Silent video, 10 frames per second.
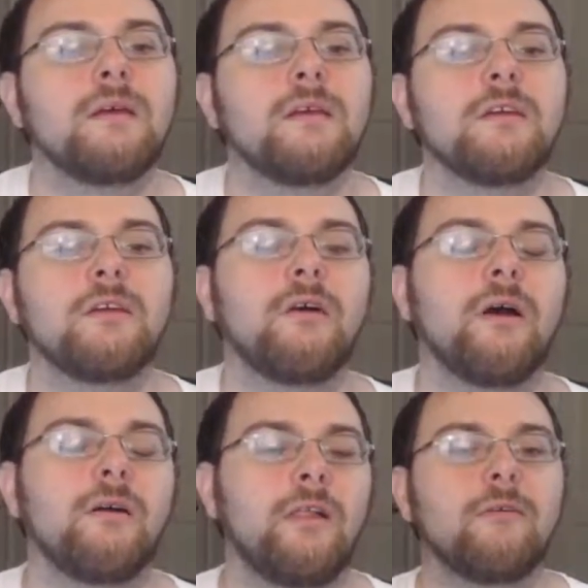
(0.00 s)
You know
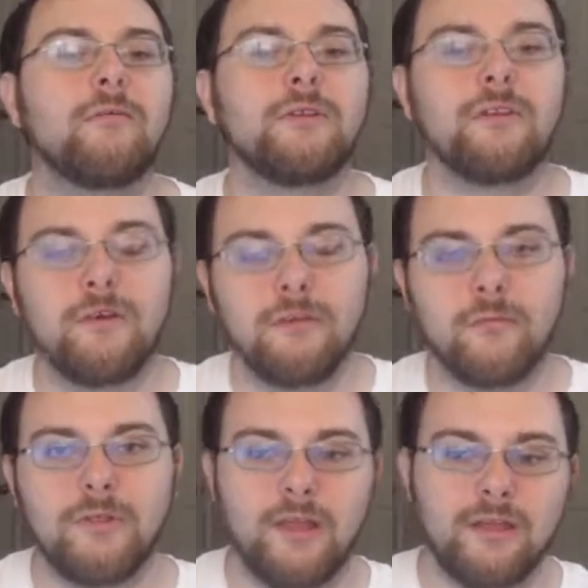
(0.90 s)
how, like, when Tony
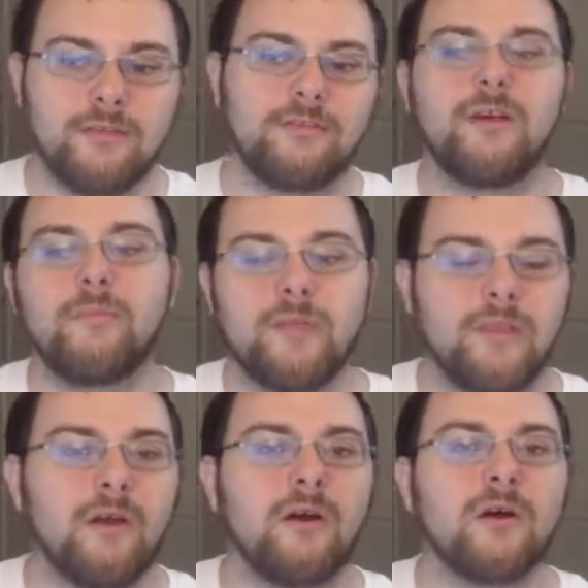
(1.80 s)
would, like, summon
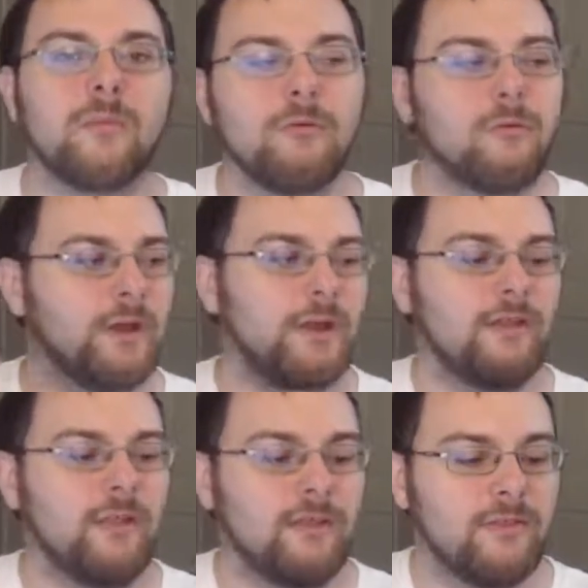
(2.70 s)
the armor when he
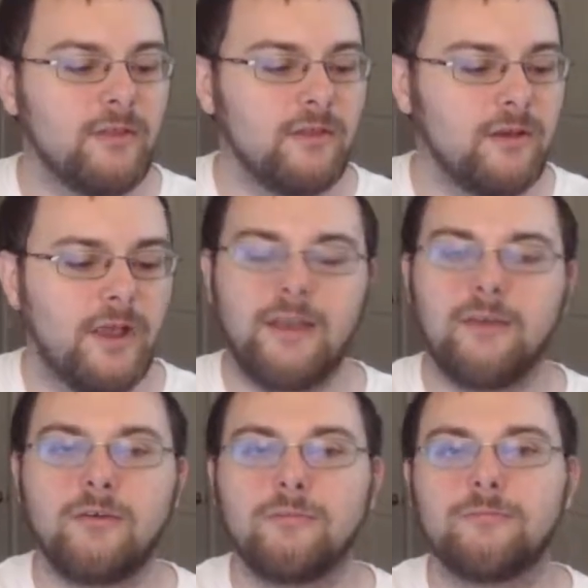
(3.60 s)
had, like, the
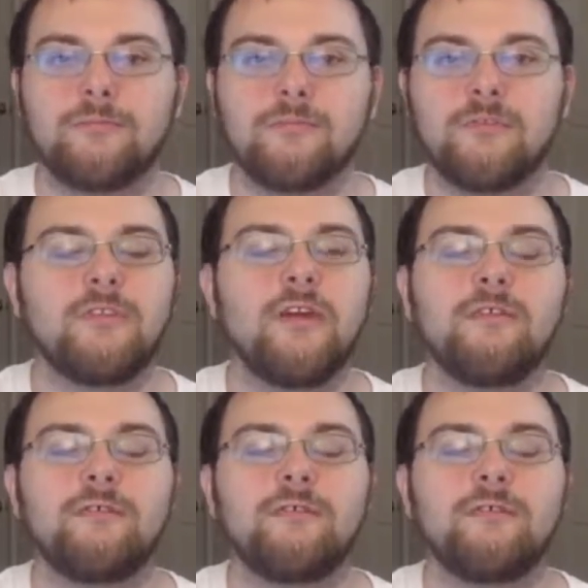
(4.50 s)
nano stuff